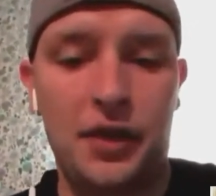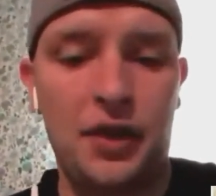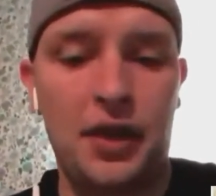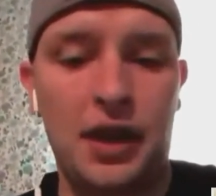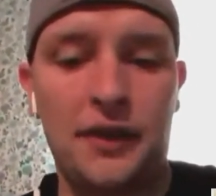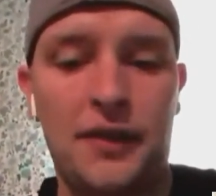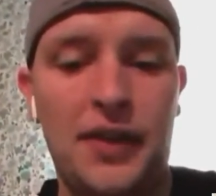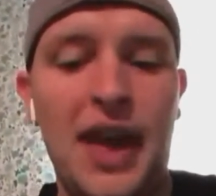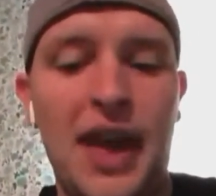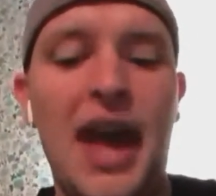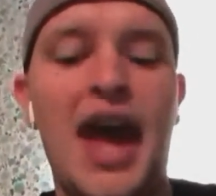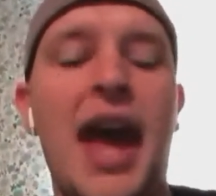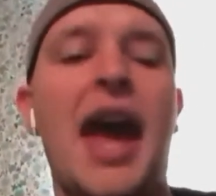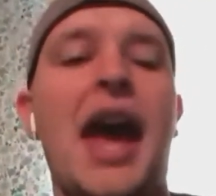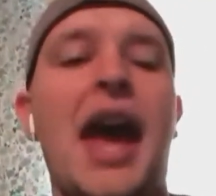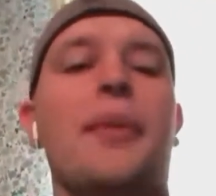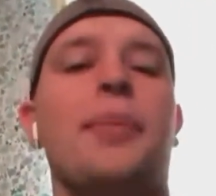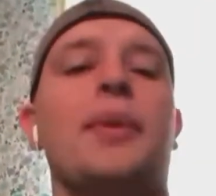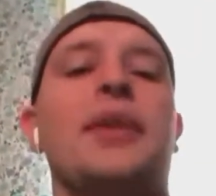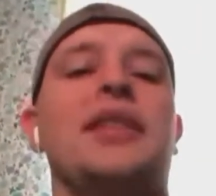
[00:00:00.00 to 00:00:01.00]
if that
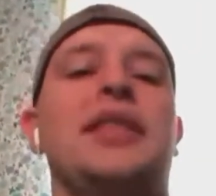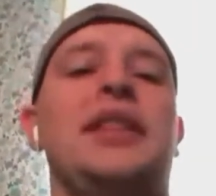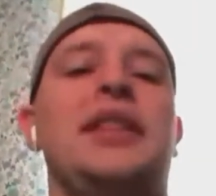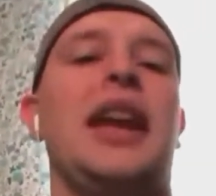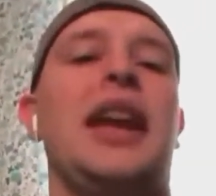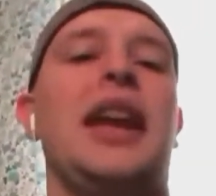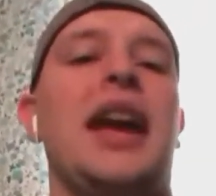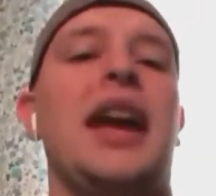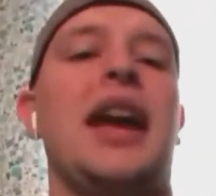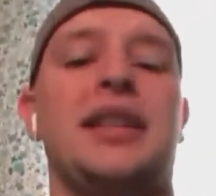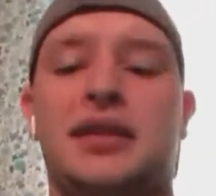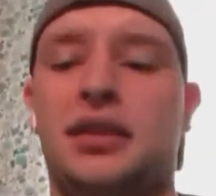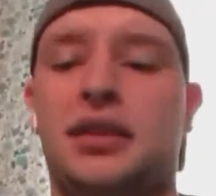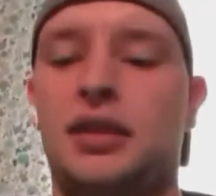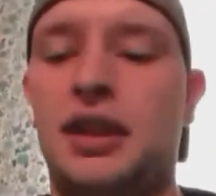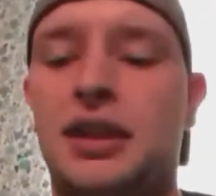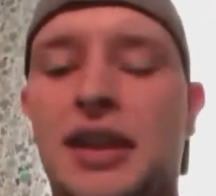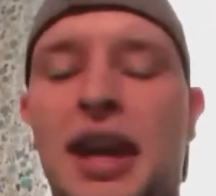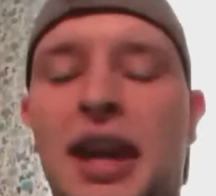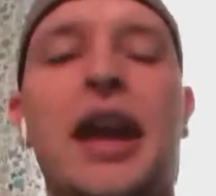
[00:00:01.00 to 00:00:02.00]
happens, he has
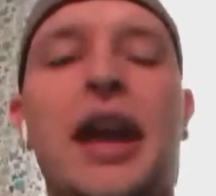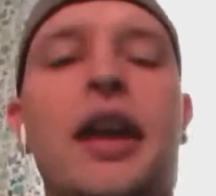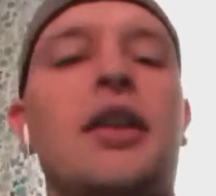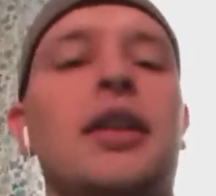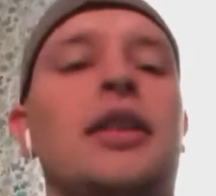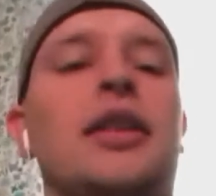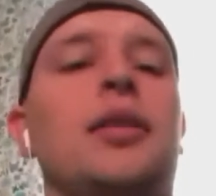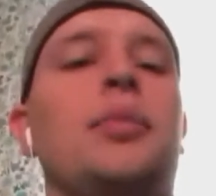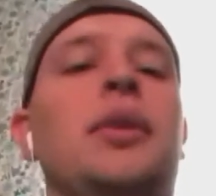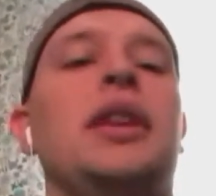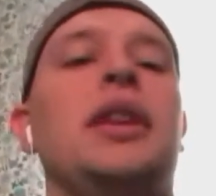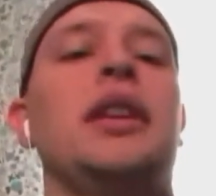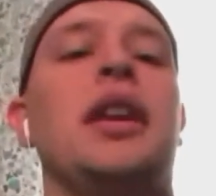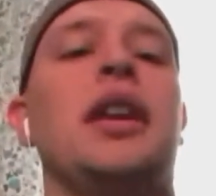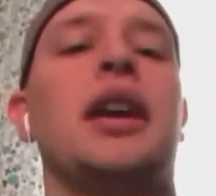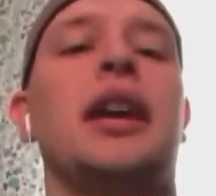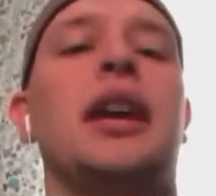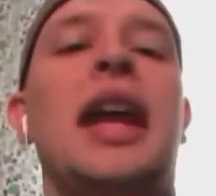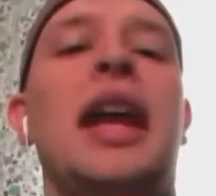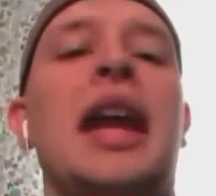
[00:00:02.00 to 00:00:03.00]
the talent to be
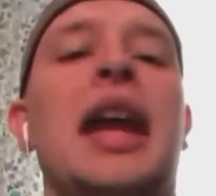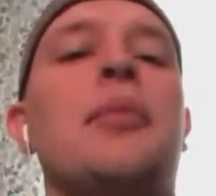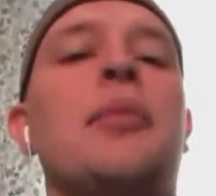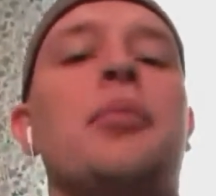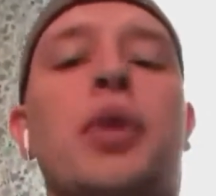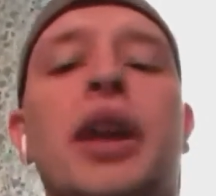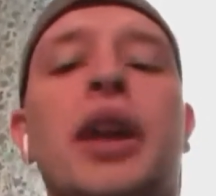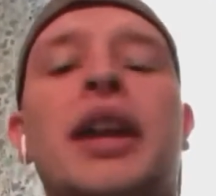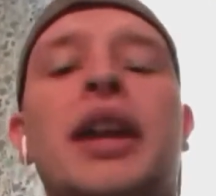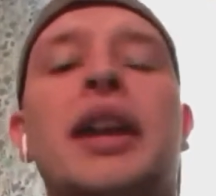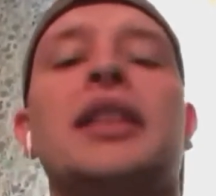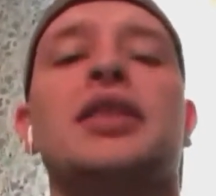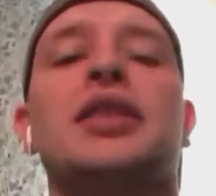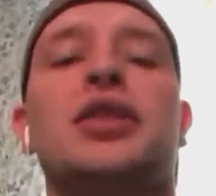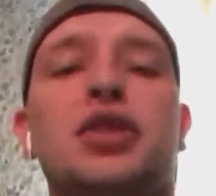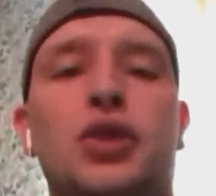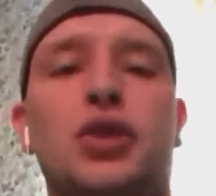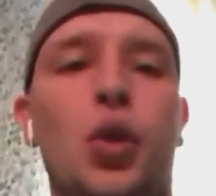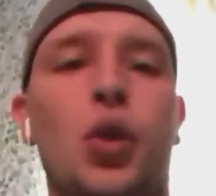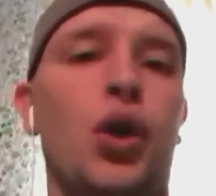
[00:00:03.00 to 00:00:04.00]
a game-breaking
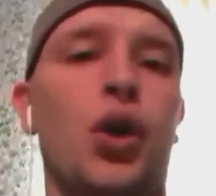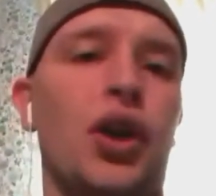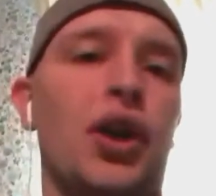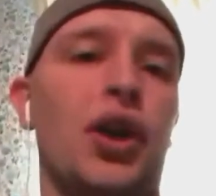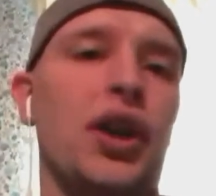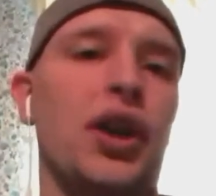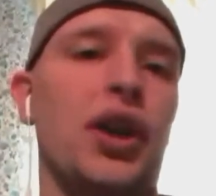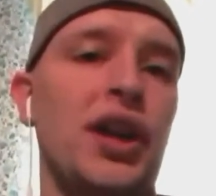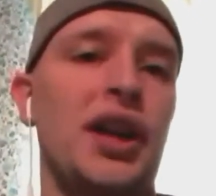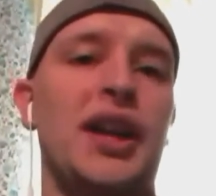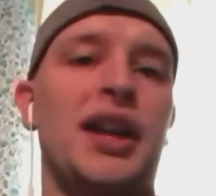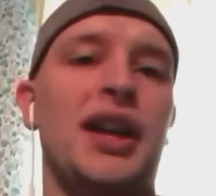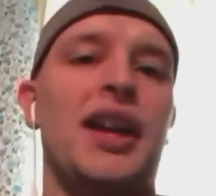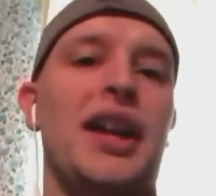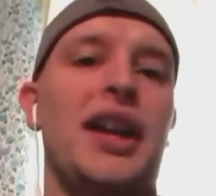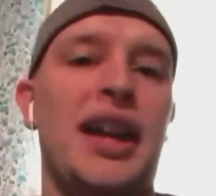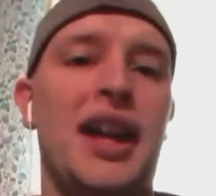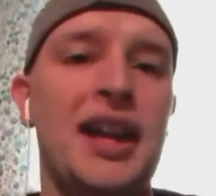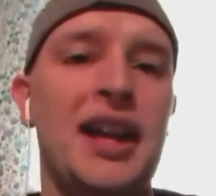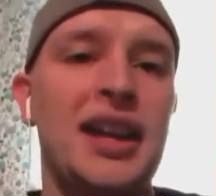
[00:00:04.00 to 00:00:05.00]
scorer
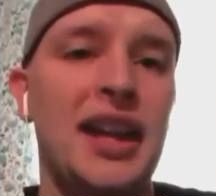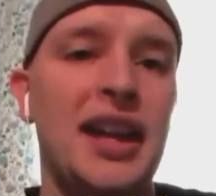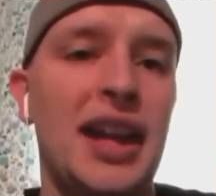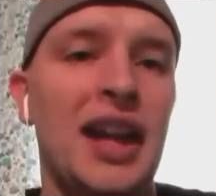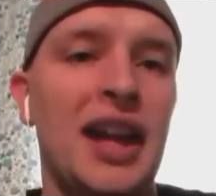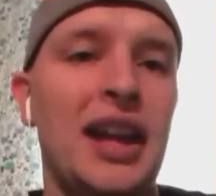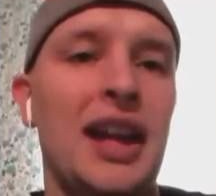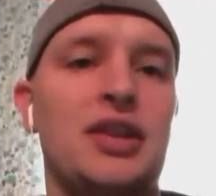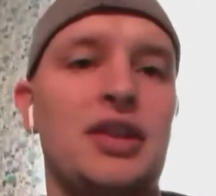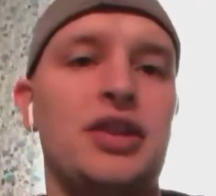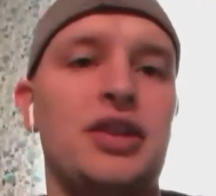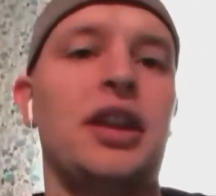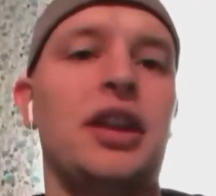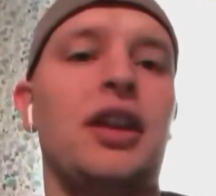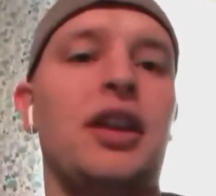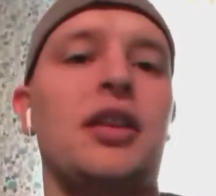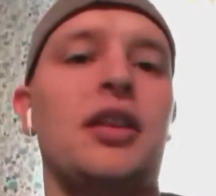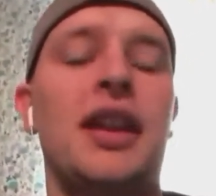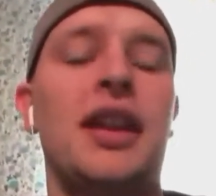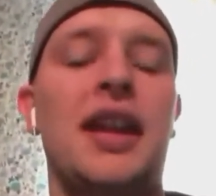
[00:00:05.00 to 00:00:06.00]
in the
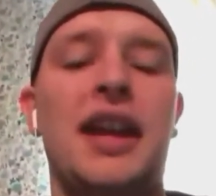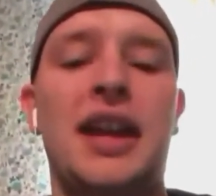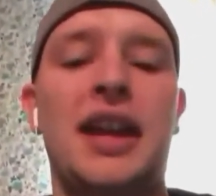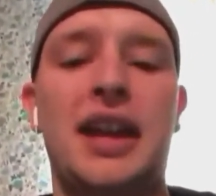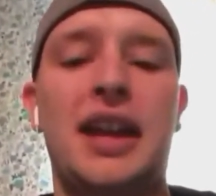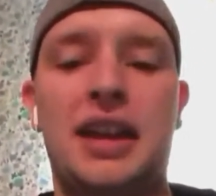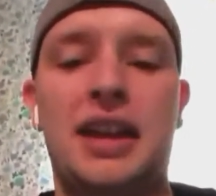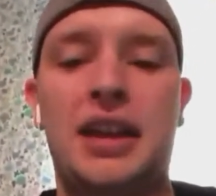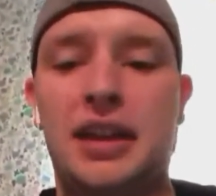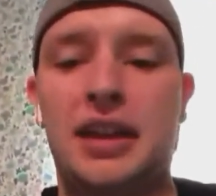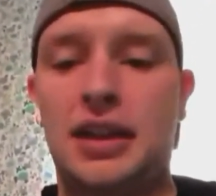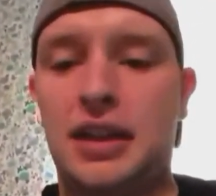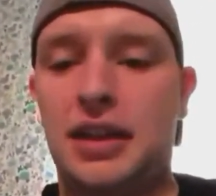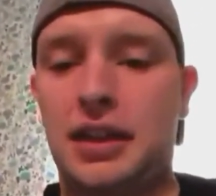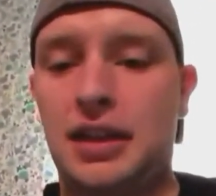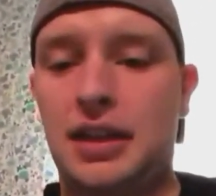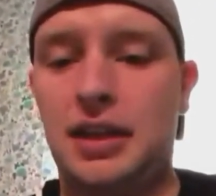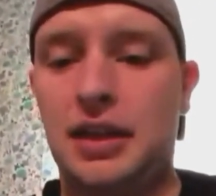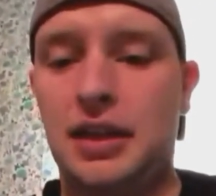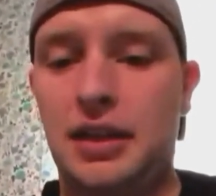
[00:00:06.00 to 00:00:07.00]
NHL, and
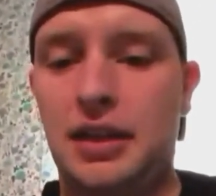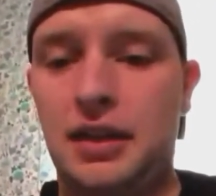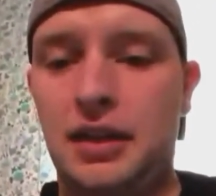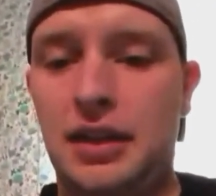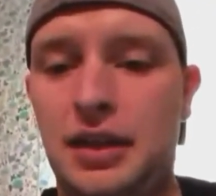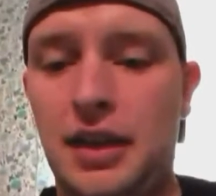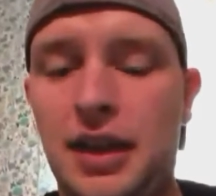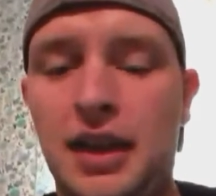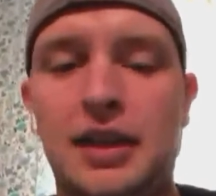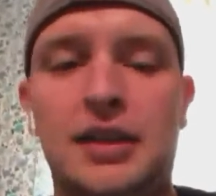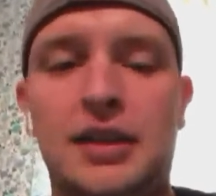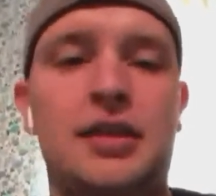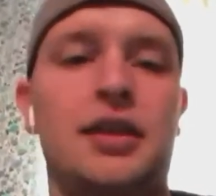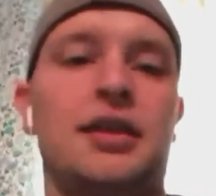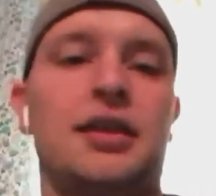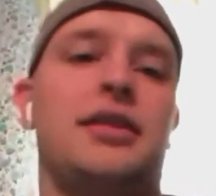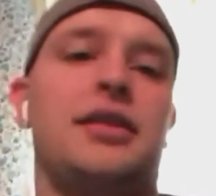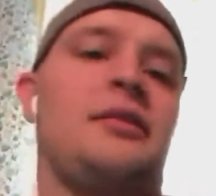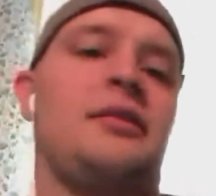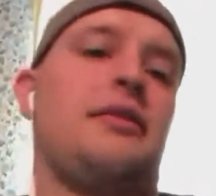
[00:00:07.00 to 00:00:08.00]
it's
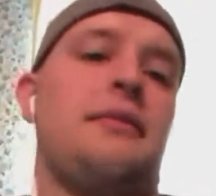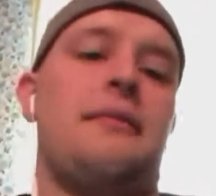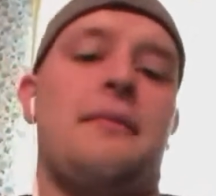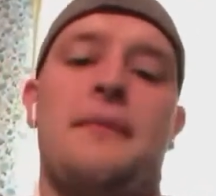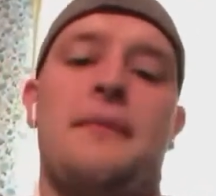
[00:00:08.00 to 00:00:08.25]
just